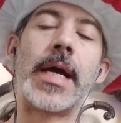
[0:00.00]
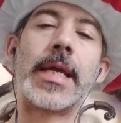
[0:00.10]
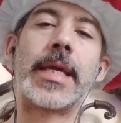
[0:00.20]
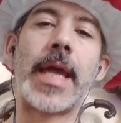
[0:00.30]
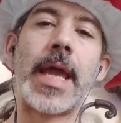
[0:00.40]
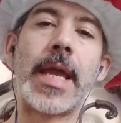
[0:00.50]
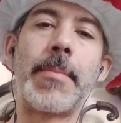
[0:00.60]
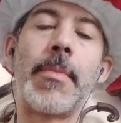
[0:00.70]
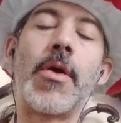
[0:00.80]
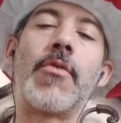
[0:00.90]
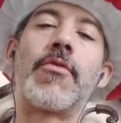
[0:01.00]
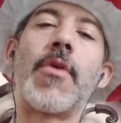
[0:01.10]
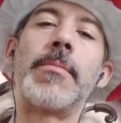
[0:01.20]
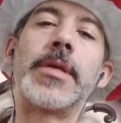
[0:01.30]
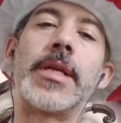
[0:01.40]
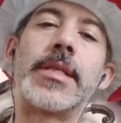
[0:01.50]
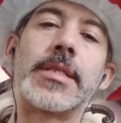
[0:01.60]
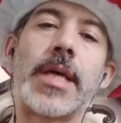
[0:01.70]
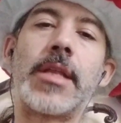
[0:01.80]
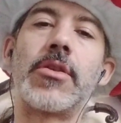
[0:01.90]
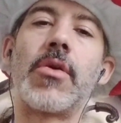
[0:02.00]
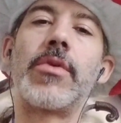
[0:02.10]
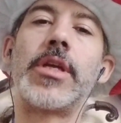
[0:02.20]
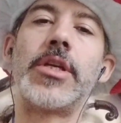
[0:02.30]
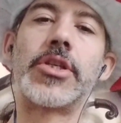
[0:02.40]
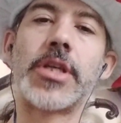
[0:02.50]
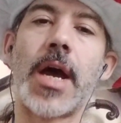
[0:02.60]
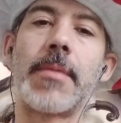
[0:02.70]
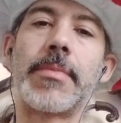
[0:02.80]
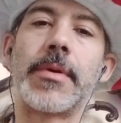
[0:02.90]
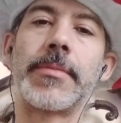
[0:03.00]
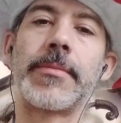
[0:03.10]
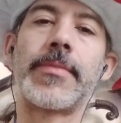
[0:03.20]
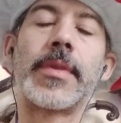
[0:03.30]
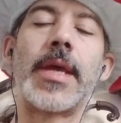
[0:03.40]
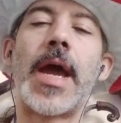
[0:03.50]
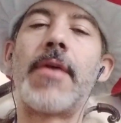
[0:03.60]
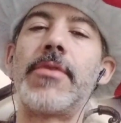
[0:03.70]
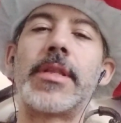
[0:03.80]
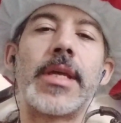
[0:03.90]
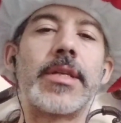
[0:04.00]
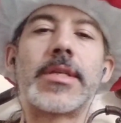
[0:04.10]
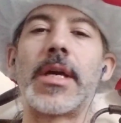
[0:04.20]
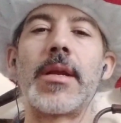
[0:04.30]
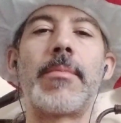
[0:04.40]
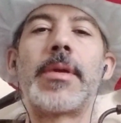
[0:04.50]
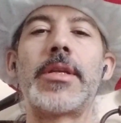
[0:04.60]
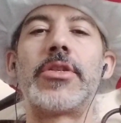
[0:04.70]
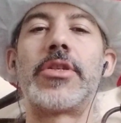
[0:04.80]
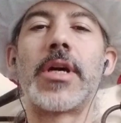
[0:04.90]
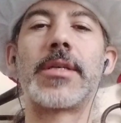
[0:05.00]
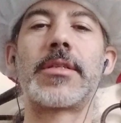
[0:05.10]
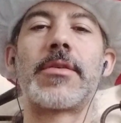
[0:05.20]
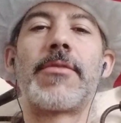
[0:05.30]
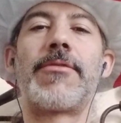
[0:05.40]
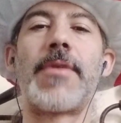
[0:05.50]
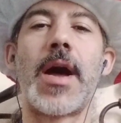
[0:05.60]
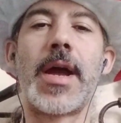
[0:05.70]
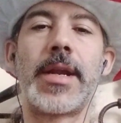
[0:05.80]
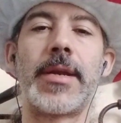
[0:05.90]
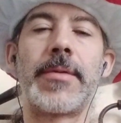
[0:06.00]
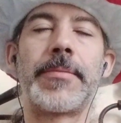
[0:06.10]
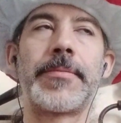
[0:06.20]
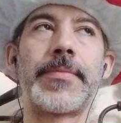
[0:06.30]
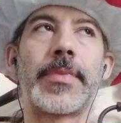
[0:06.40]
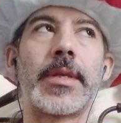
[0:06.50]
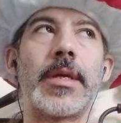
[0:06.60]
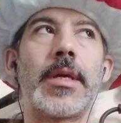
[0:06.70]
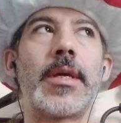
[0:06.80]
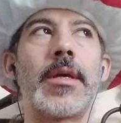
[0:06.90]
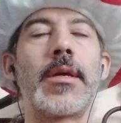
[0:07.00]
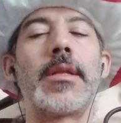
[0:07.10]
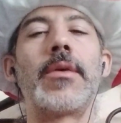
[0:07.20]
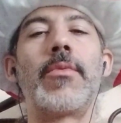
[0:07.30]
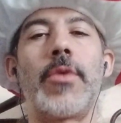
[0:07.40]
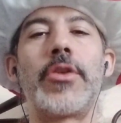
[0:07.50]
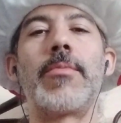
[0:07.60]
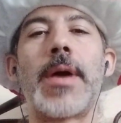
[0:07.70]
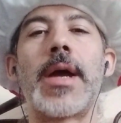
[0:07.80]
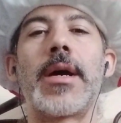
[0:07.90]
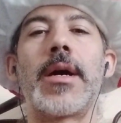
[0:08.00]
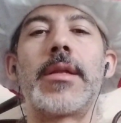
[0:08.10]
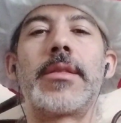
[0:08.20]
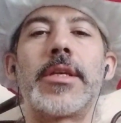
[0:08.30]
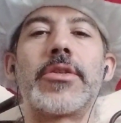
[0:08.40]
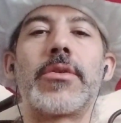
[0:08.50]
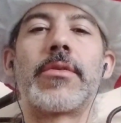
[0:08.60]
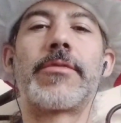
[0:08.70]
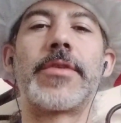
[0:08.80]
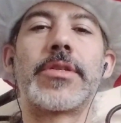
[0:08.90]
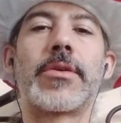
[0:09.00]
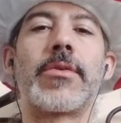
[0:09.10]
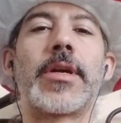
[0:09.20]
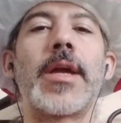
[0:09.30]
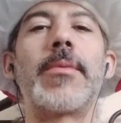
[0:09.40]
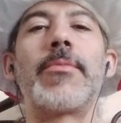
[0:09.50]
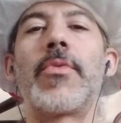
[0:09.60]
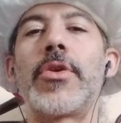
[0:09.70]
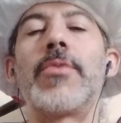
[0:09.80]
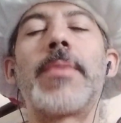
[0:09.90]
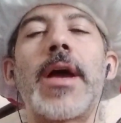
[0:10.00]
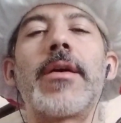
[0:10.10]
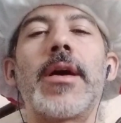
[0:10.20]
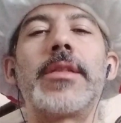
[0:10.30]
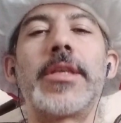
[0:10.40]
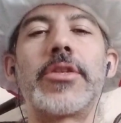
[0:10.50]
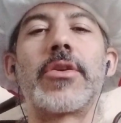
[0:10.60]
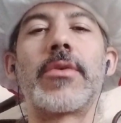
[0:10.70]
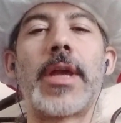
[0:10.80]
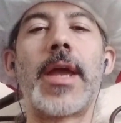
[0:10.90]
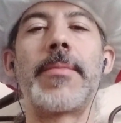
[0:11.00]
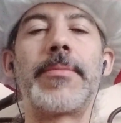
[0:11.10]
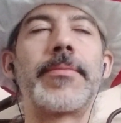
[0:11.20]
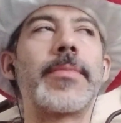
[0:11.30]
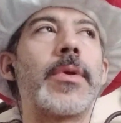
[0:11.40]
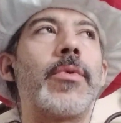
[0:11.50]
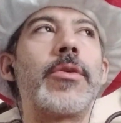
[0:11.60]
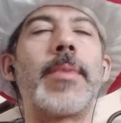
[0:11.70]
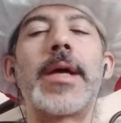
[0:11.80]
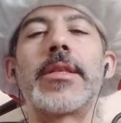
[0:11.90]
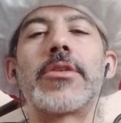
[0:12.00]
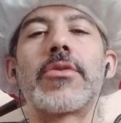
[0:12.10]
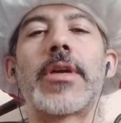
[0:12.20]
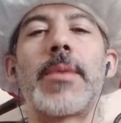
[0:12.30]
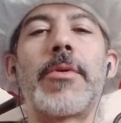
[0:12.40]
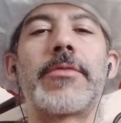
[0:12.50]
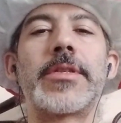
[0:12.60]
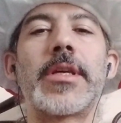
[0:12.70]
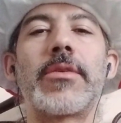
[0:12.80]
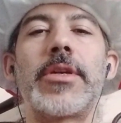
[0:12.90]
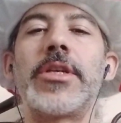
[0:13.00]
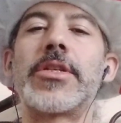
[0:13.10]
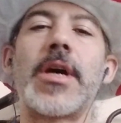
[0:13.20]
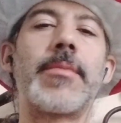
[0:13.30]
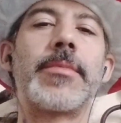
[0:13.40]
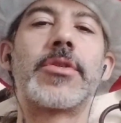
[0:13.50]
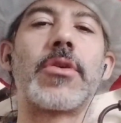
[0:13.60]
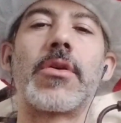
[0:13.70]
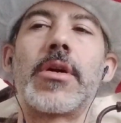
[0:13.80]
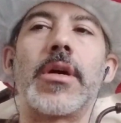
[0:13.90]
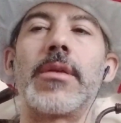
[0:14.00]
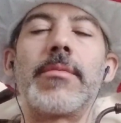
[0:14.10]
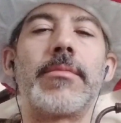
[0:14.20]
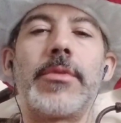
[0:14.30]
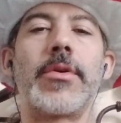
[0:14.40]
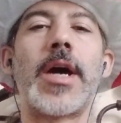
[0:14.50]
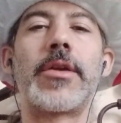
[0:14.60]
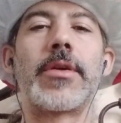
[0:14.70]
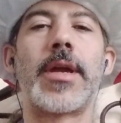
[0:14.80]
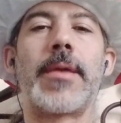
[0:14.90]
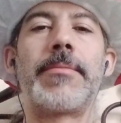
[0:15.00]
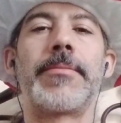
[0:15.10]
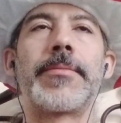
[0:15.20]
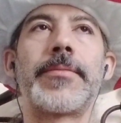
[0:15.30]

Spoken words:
a game from the Nintendo eShop, everything's going to be just fine. When you buy a digital or physical game, when you buy a digital game. When you buy a digital game off Nintendo eShop, it's all good. You got your game.